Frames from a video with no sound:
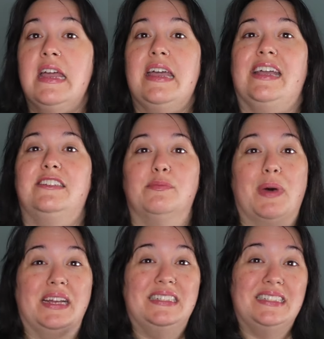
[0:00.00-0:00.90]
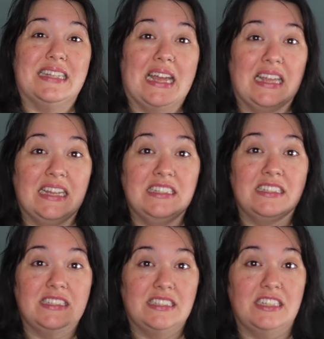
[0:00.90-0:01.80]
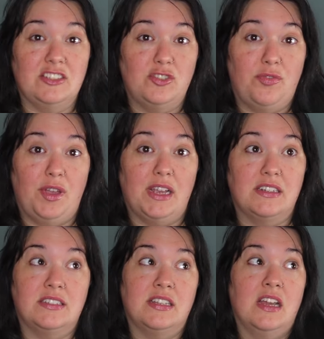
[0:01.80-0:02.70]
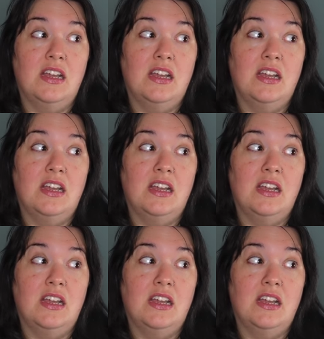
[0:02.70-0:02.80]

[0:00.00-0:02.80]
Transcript: It's my second Stitch Fix